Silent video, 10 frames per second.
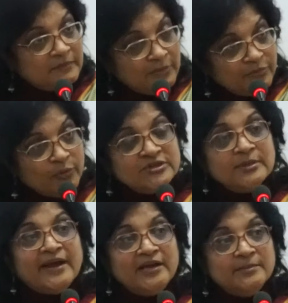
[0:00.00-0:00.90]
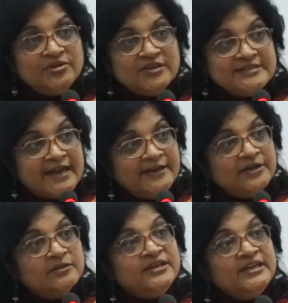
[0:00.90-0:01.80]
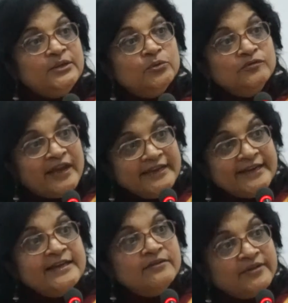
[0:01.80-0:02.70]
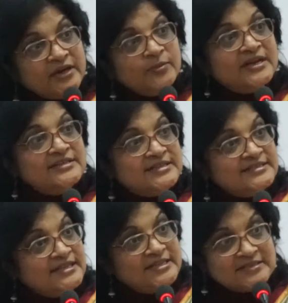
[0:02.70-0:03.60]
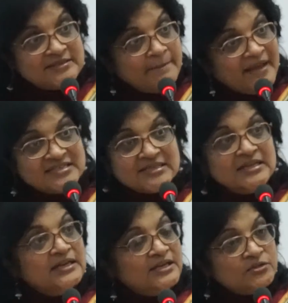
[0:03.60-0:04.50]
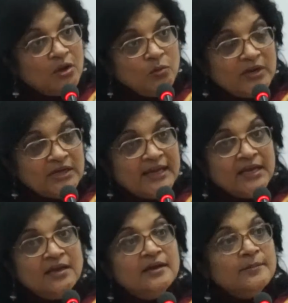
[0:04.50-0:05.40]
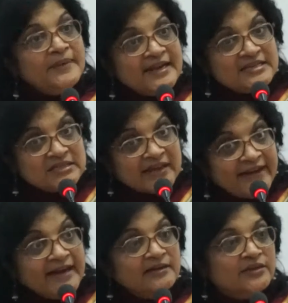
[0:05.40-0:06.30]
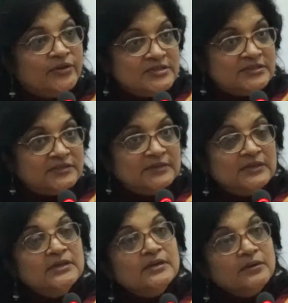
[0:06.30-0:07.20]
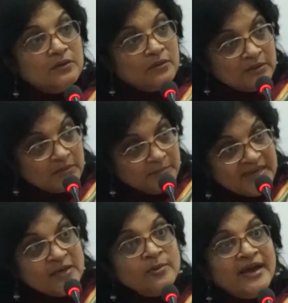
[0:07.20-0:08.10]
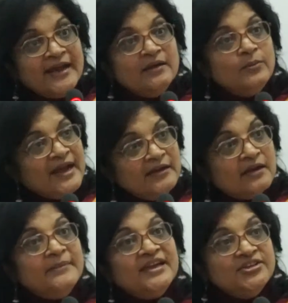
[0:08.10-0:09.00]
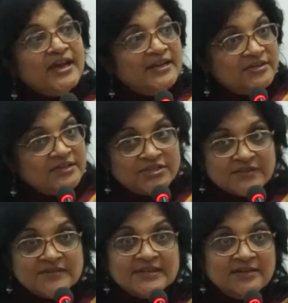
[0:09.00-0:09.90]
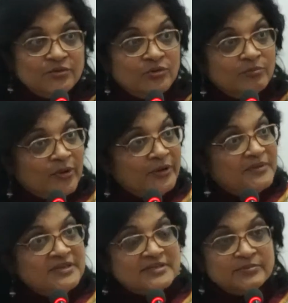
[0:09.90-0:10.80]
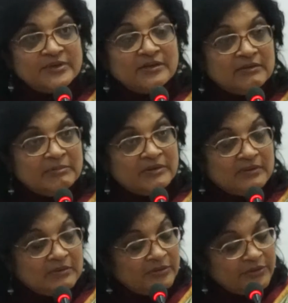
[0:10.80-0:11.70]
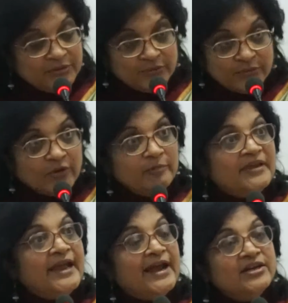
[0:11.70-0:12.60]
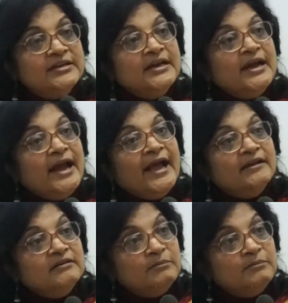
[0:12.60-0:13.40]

we approached the Parliamentary Standing Committee, who finally agreed with us and said, this is a mess, it's not working, please correct the roster. Meanwhile, we had our major agitations and appointments were not being held,